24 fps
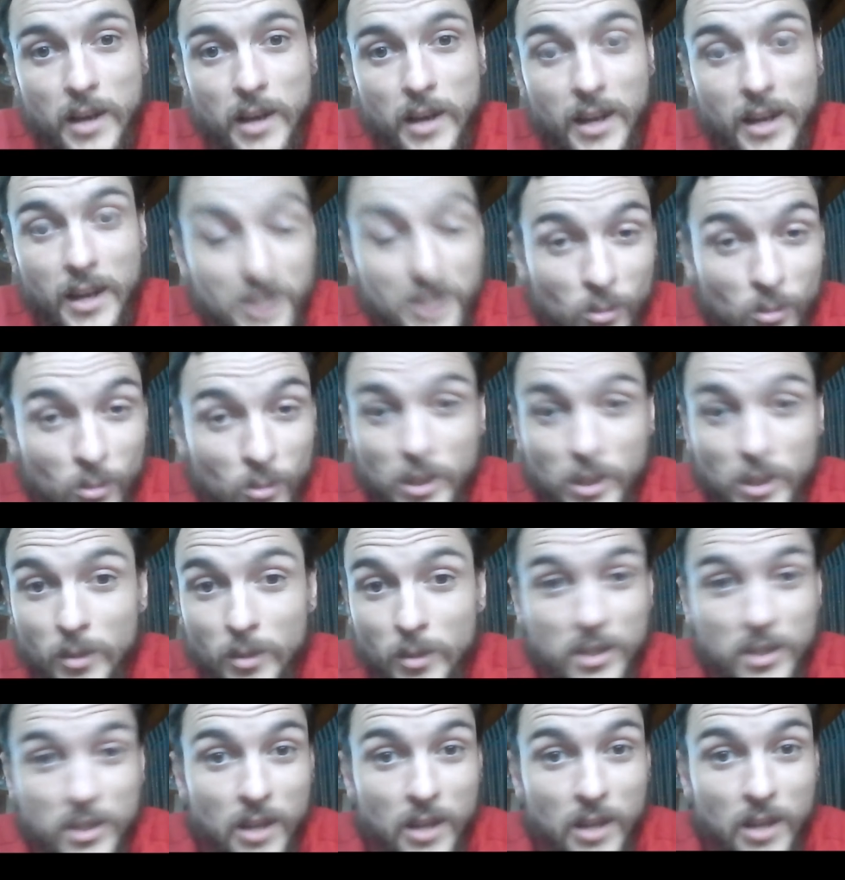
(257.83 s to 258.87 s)
Like I saw some of
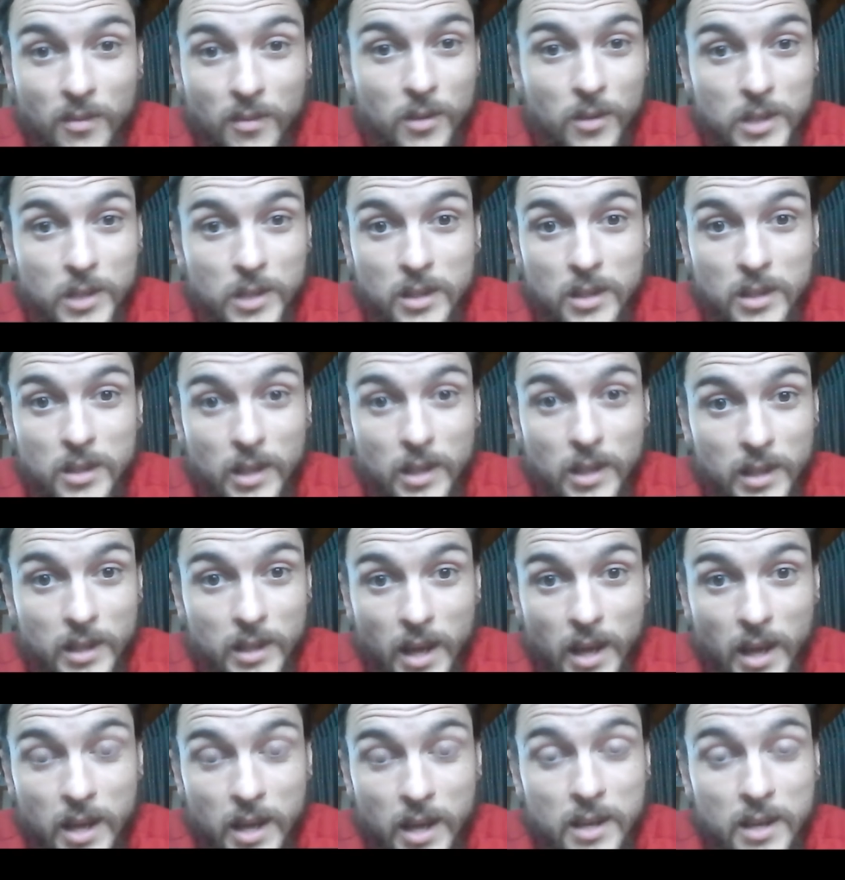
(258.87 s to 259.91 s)
the stuff that you did the other
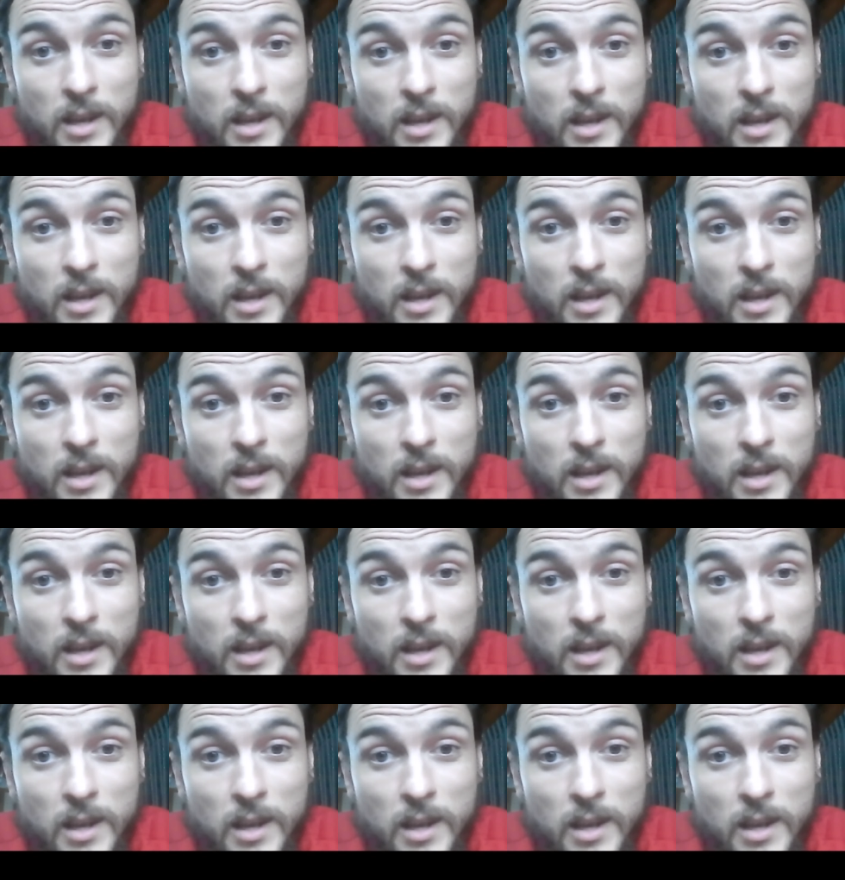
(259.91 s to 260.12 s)
day,